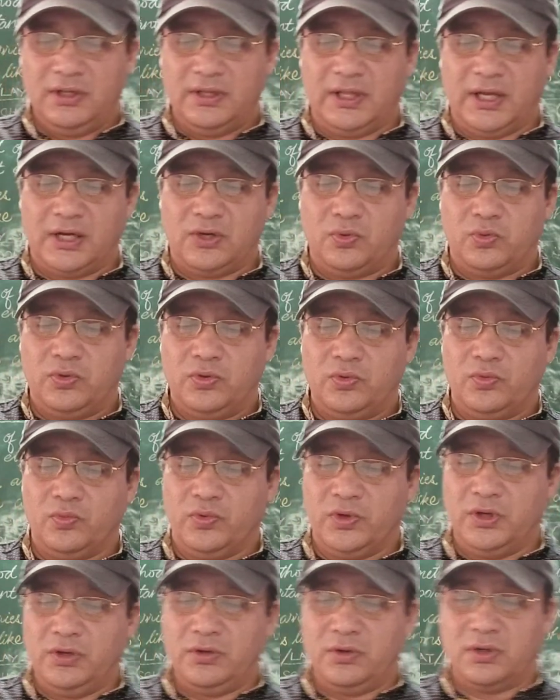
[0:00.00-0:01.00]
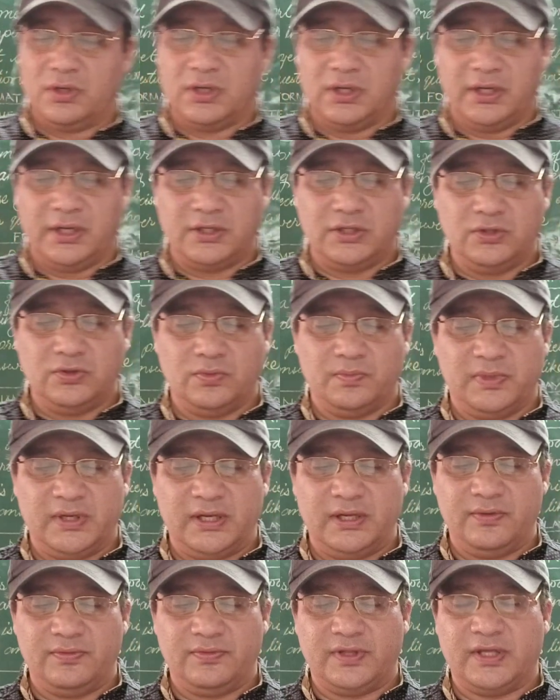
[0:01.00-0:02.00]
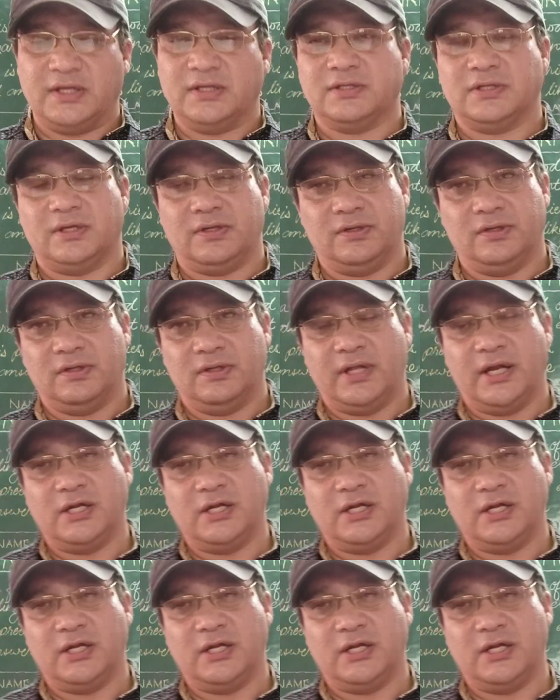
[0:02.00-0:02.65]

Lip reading: That will not let you believe things certain.